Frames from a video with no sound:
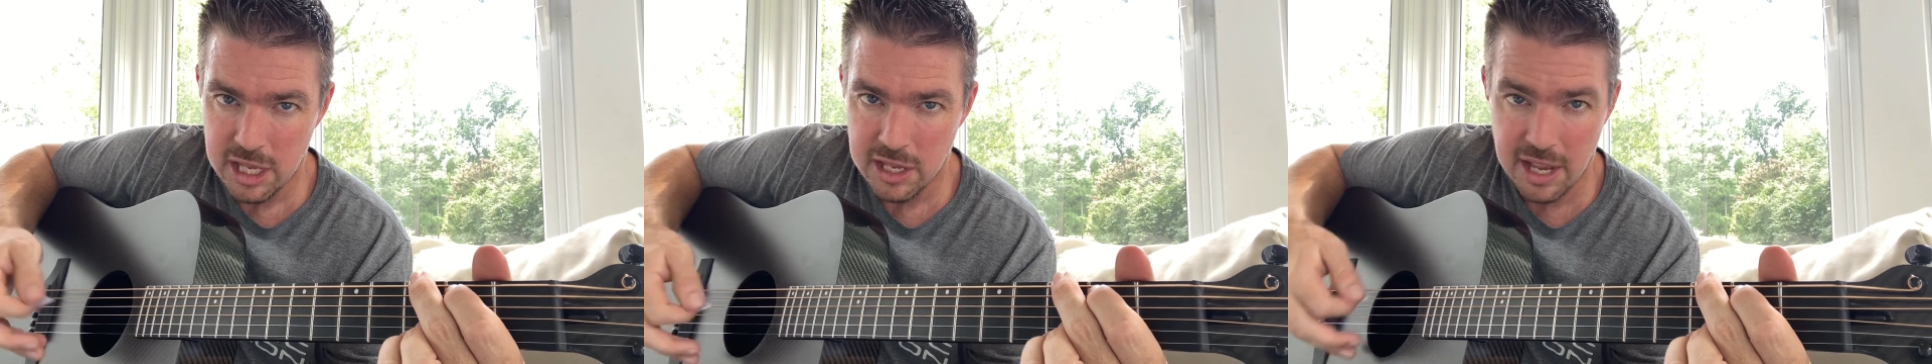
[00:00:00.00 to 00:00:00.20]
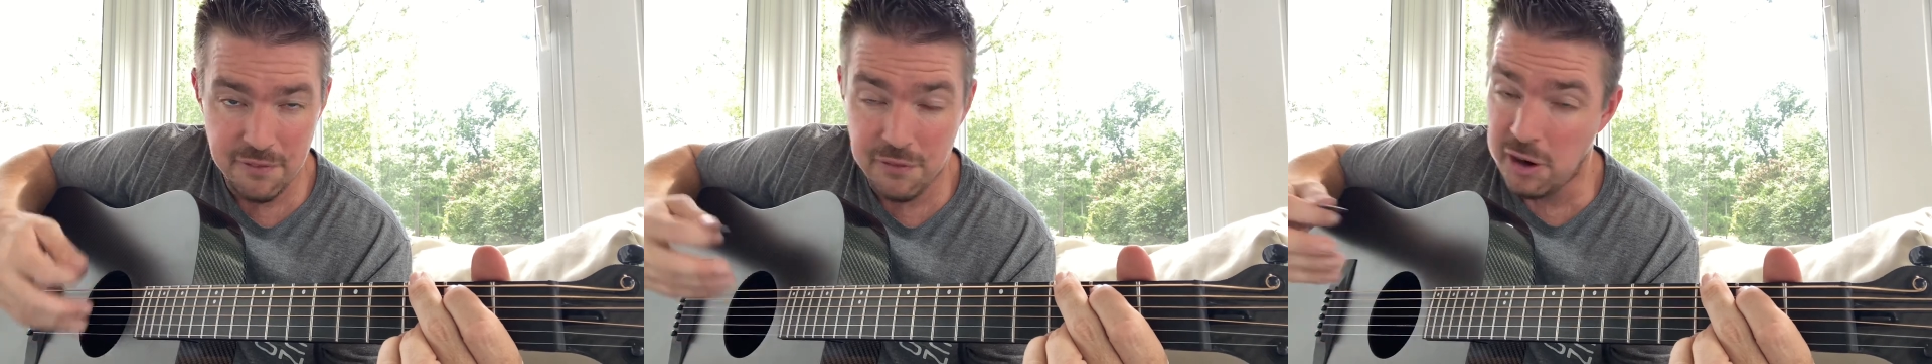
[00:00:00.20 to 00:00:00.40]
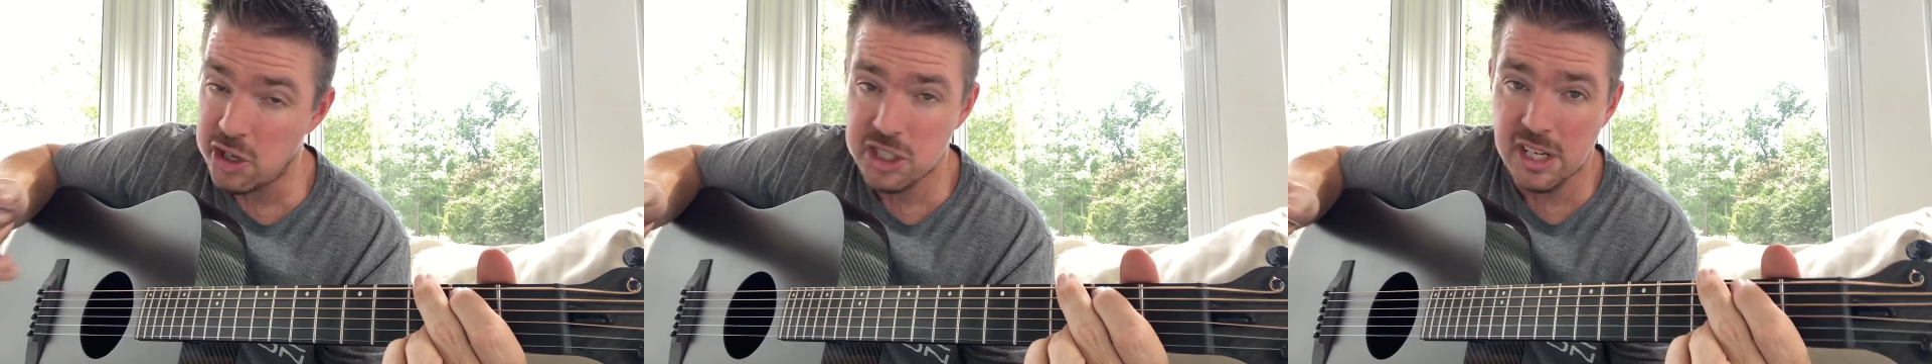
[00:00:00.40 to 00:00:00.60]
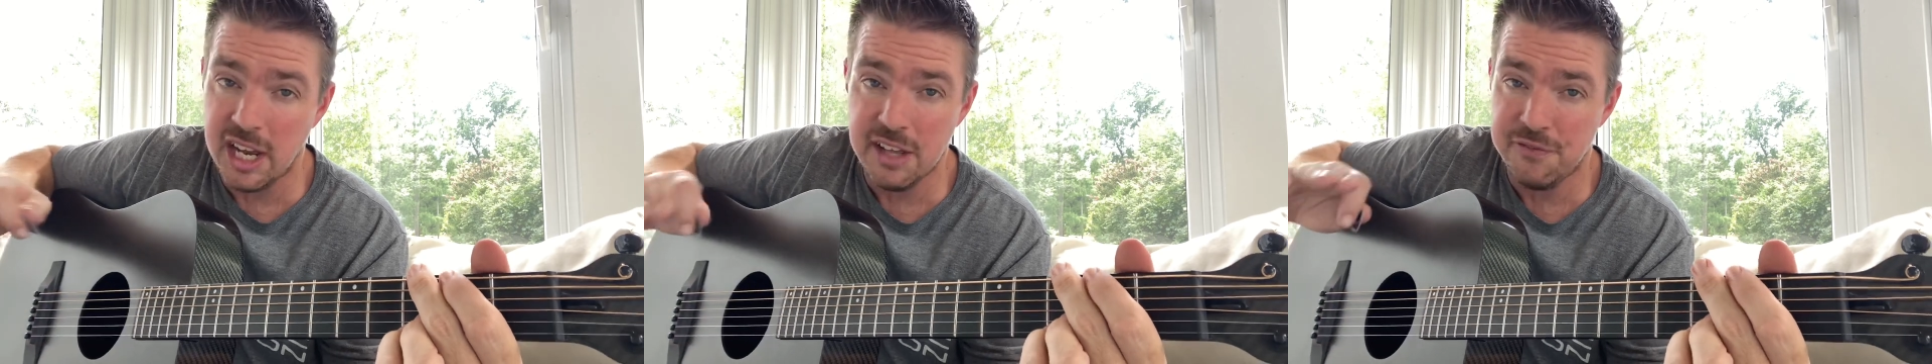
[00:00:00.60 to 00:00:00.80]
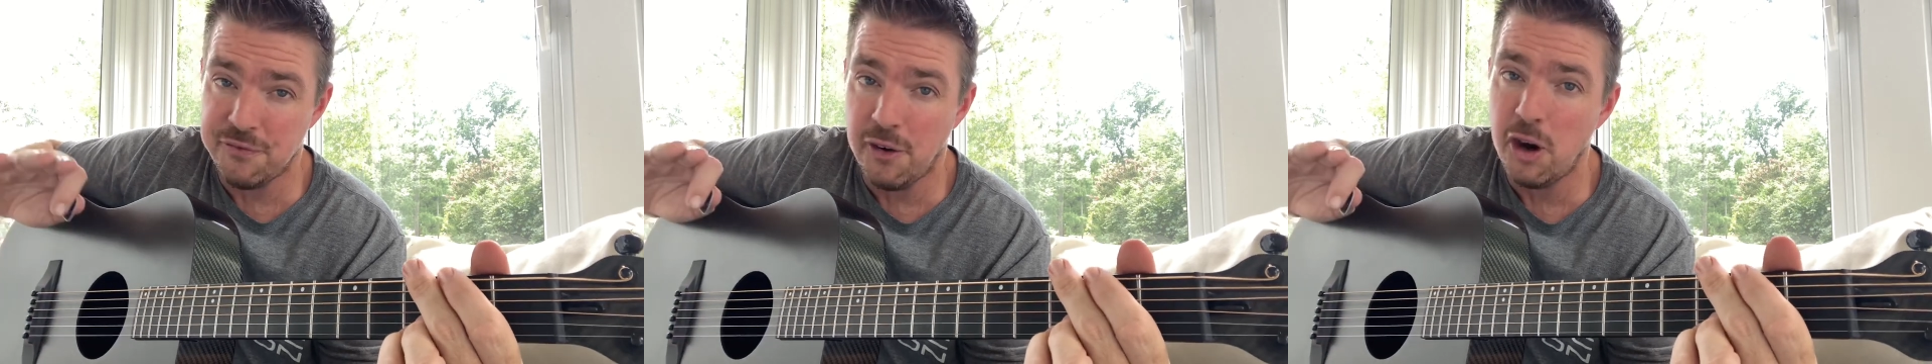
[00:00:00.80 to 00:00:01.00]
At first,
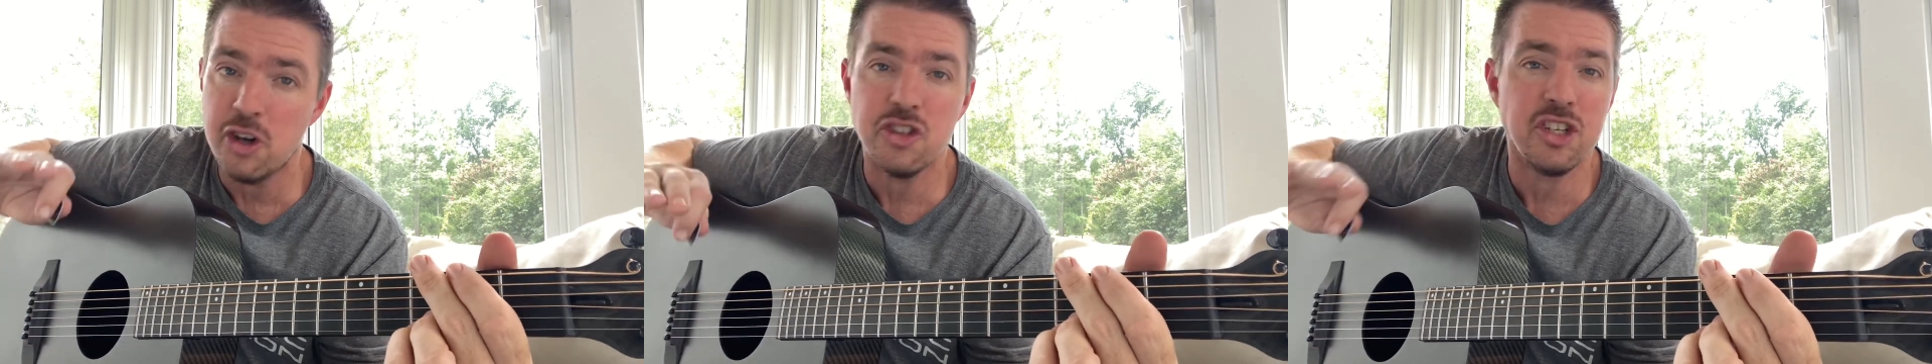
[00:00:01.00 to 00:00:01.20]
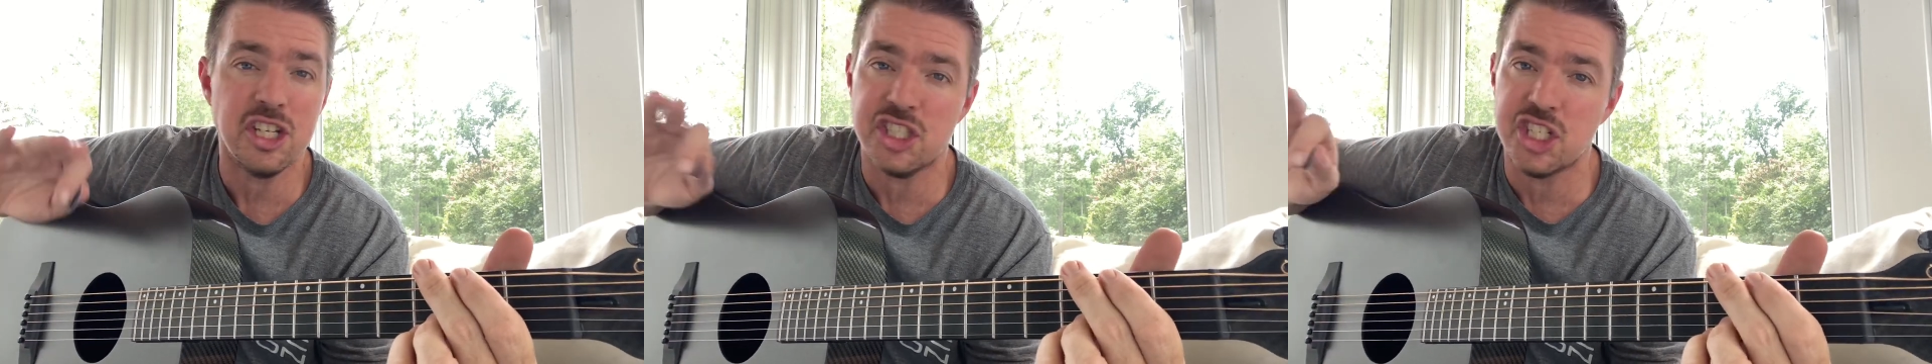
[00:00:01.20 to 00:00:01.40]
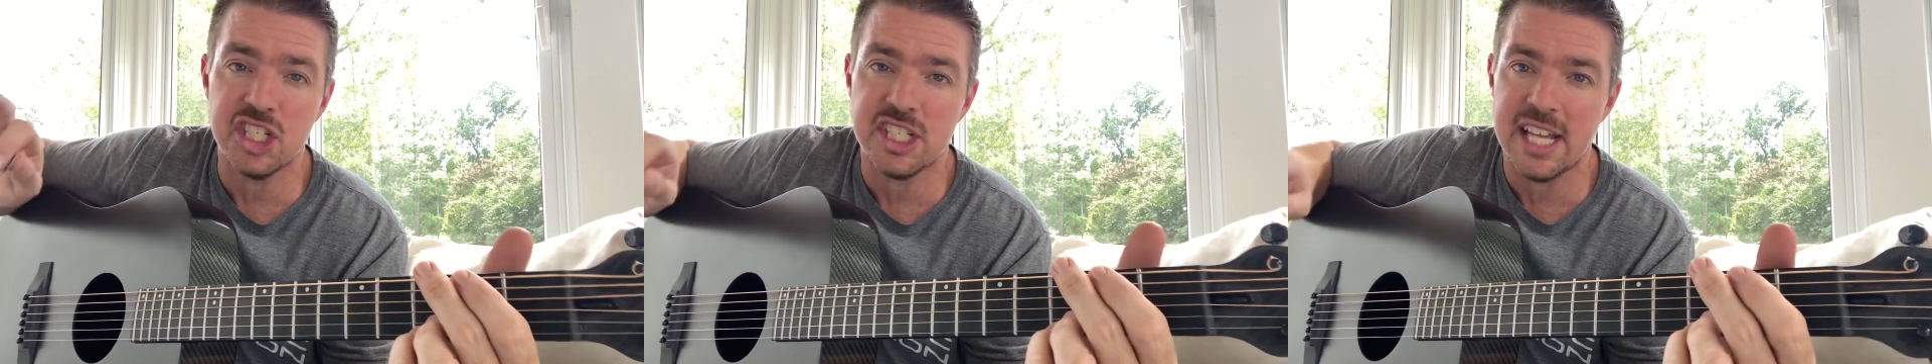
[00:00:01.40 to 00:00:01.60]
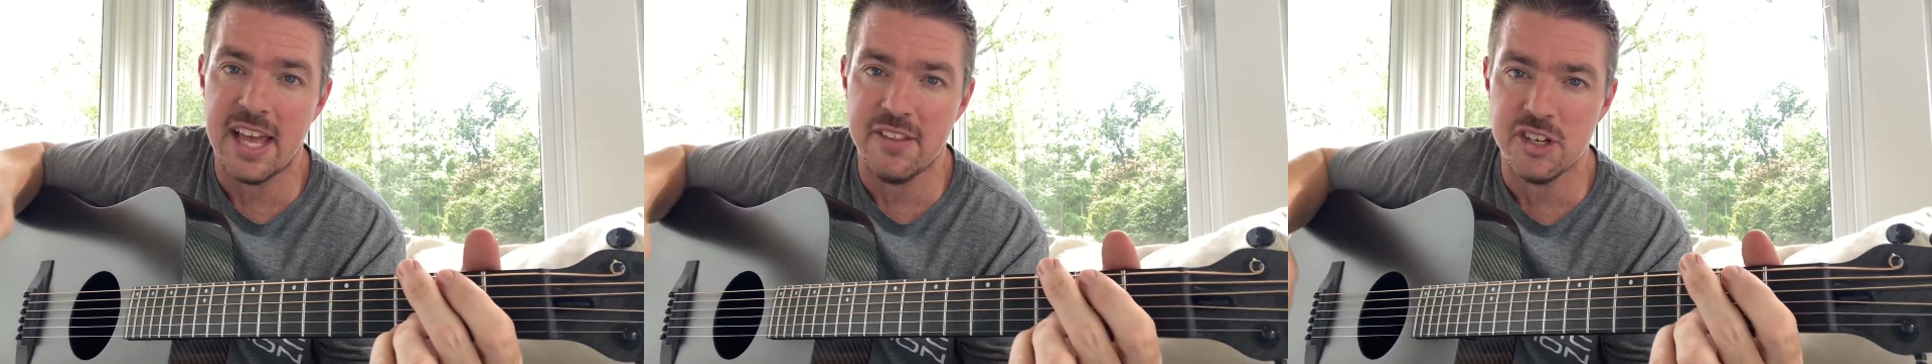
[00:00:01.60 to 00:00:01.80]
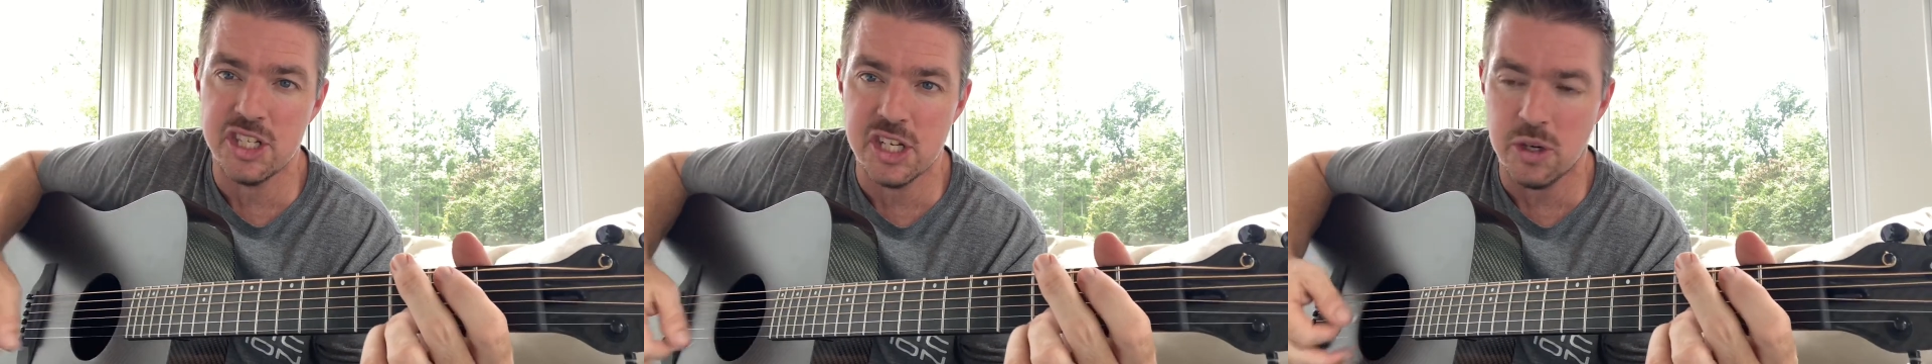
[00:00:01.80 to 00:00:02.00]
let's just stay
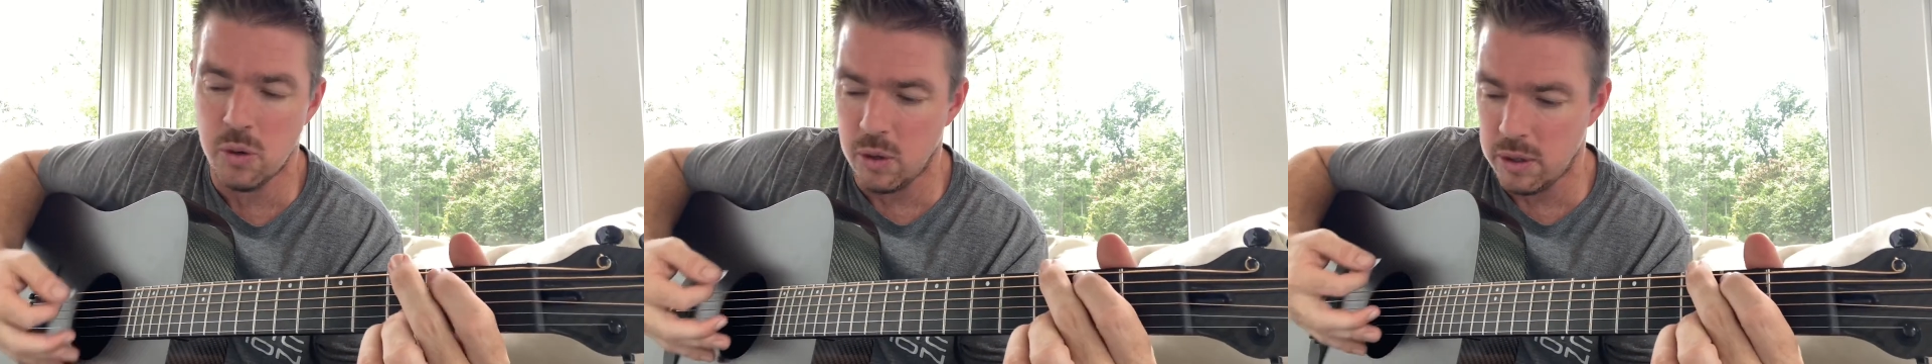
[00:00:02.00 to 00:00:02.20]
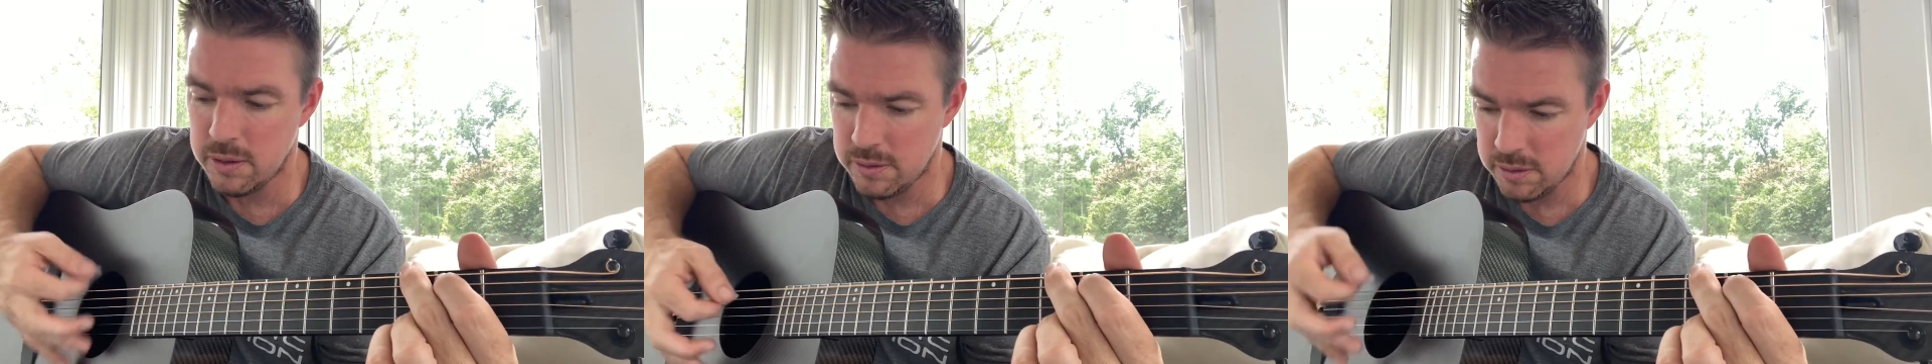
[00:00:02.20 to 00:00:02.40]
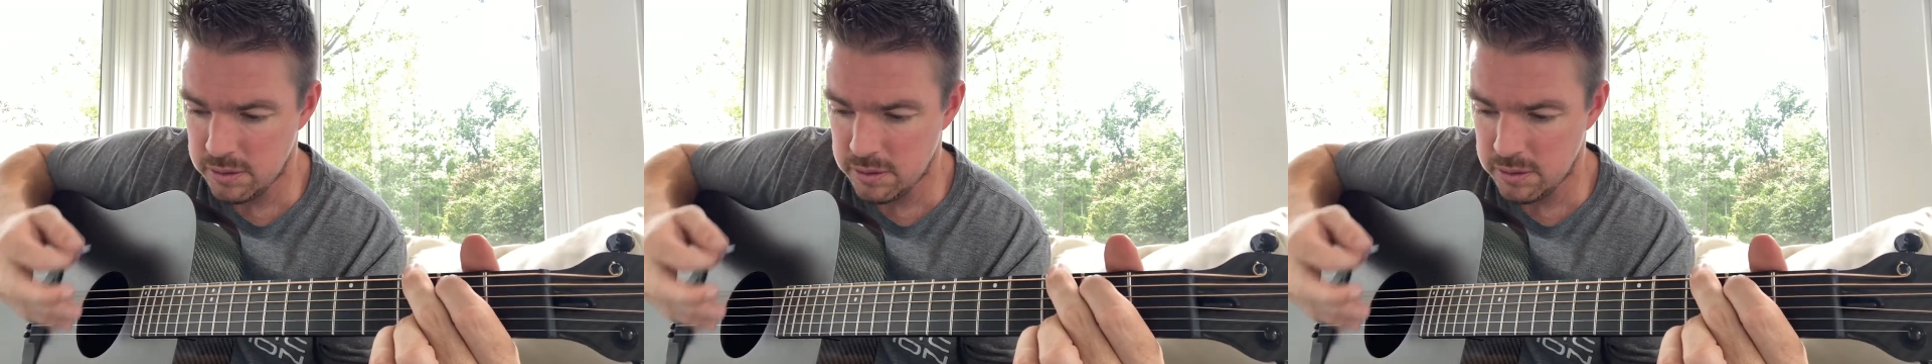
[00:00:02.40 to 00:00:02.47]
on the G chord.